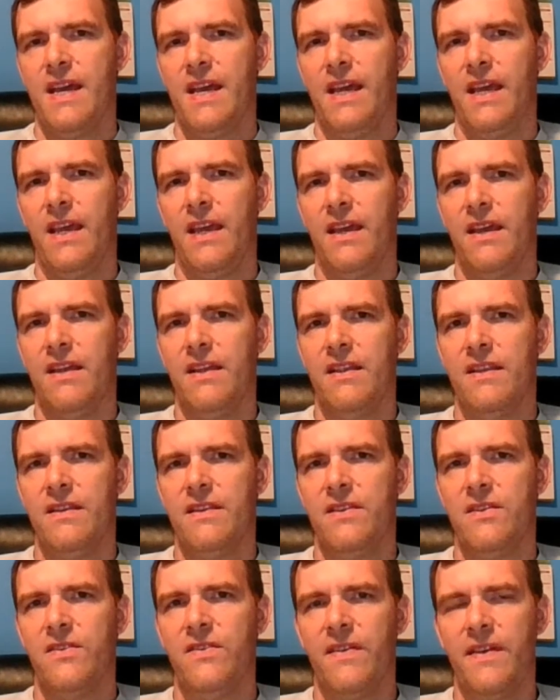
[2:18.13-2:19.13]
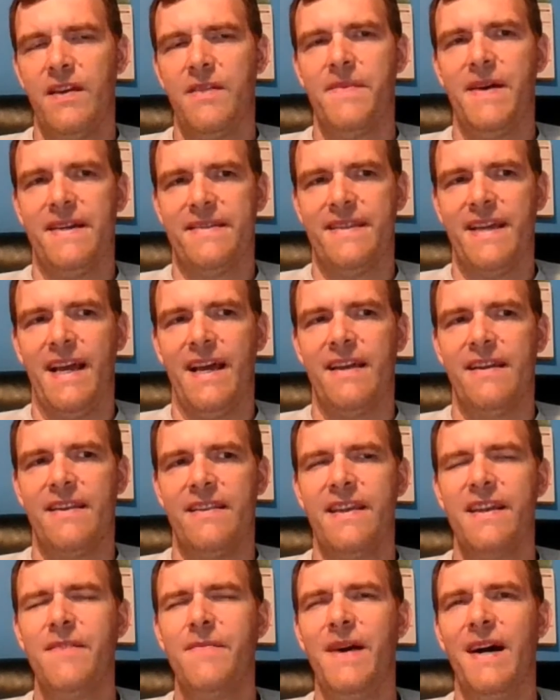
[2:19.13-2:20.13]
And you think about that.
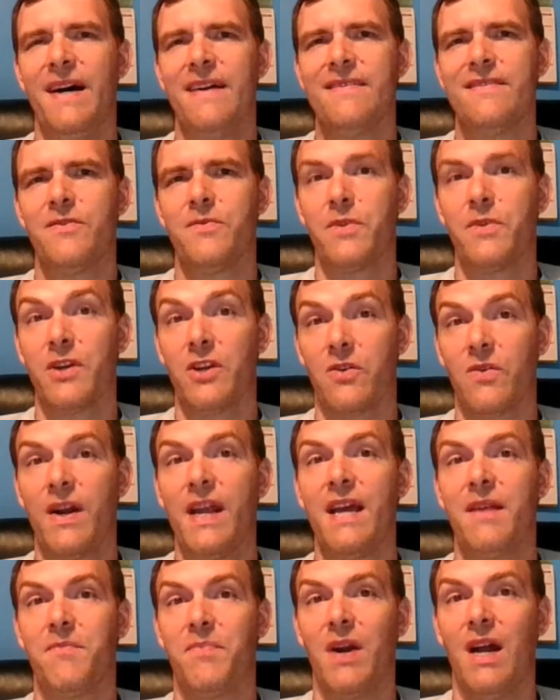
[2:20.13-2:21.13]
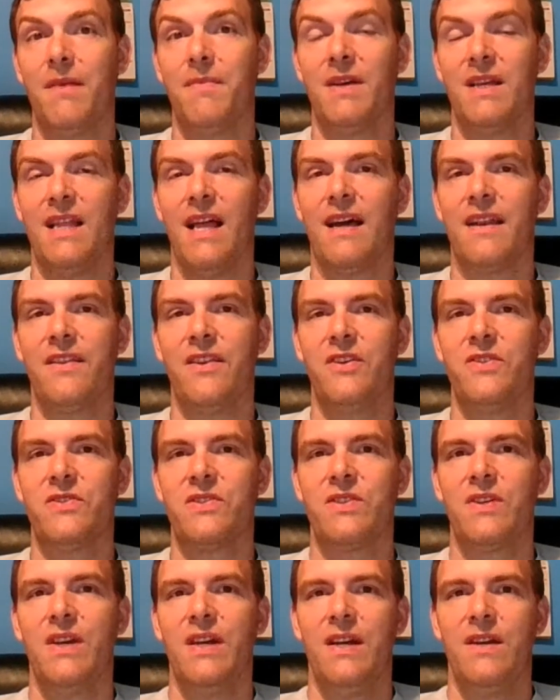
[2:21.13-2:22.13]
Think about the regret probably a lot of
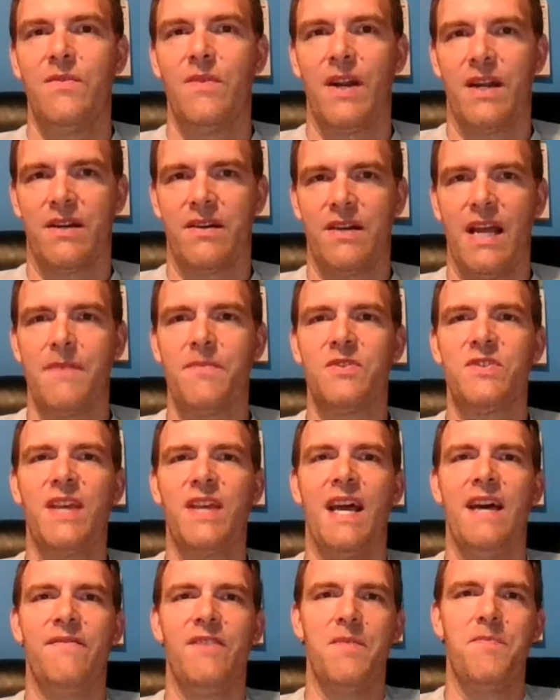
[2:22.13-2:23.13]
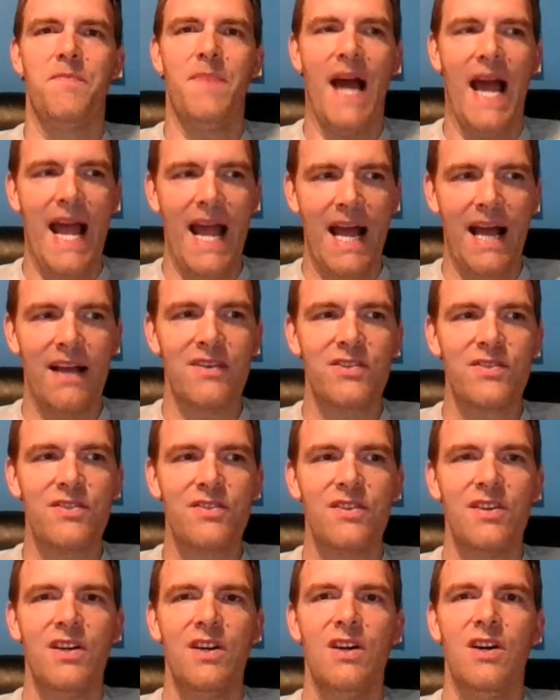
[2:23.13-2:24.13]
those record labels have. They
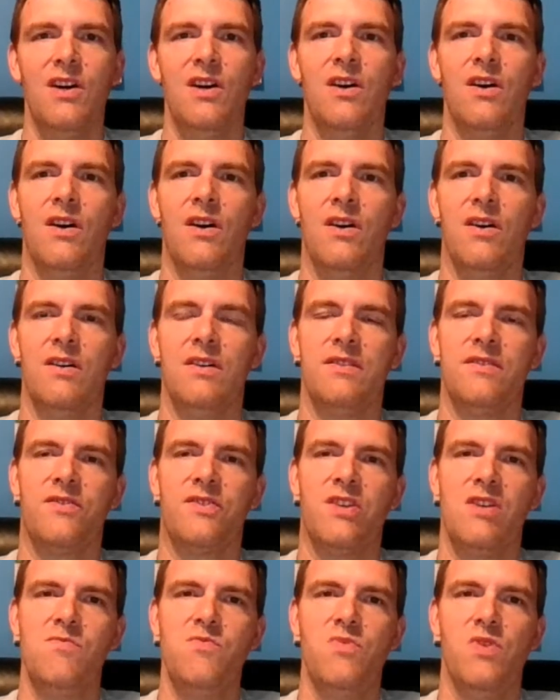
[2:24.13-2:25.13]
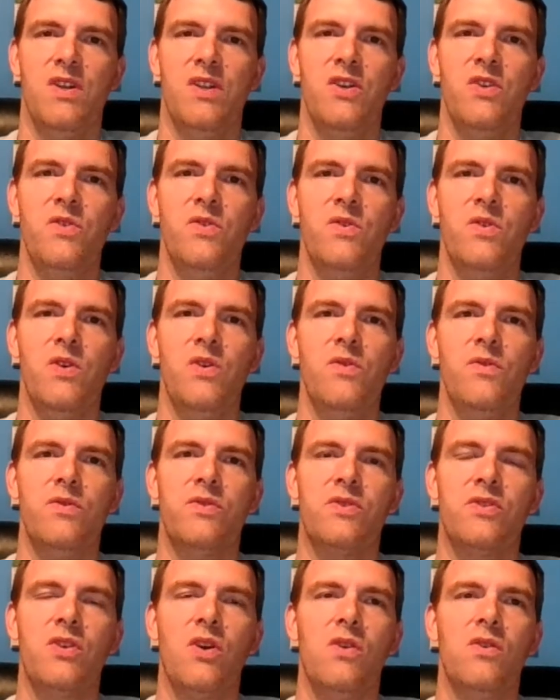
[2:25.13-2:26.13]
passed on someone who
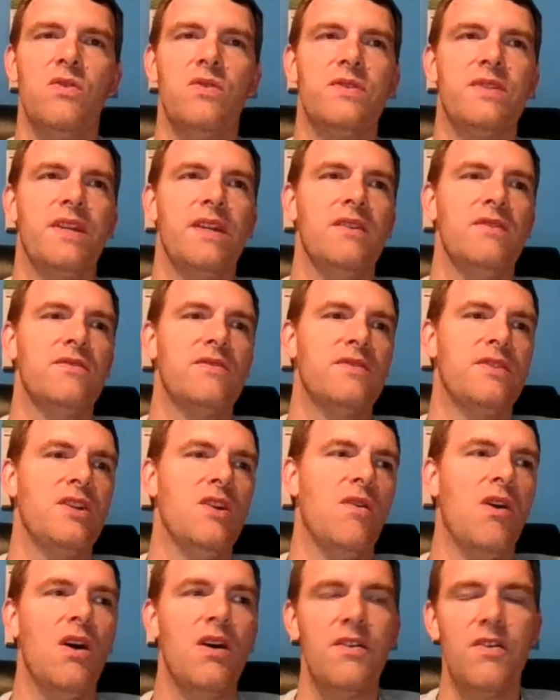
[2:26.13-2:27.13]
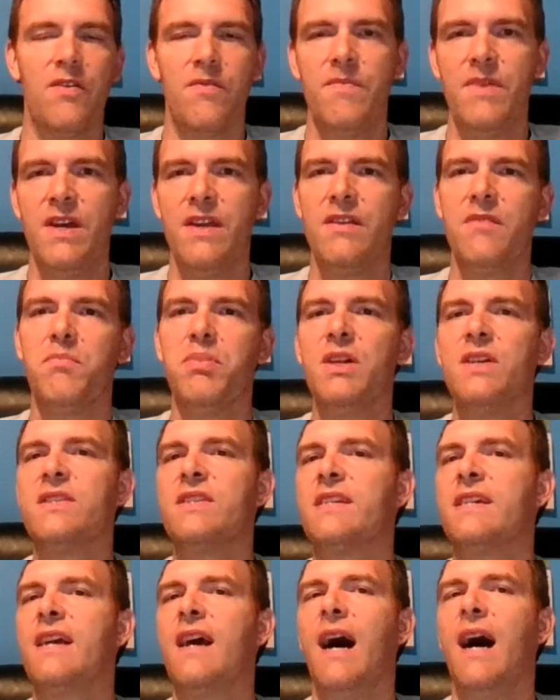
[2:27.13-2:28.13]
sells 100 million
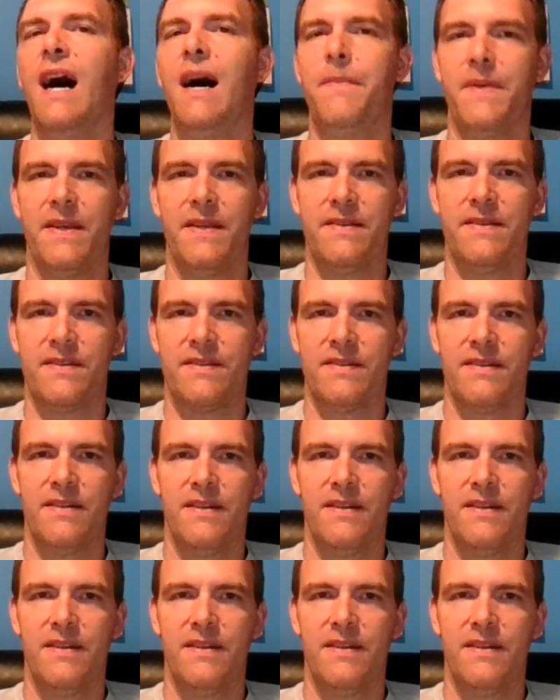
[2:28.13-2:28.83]
plus copies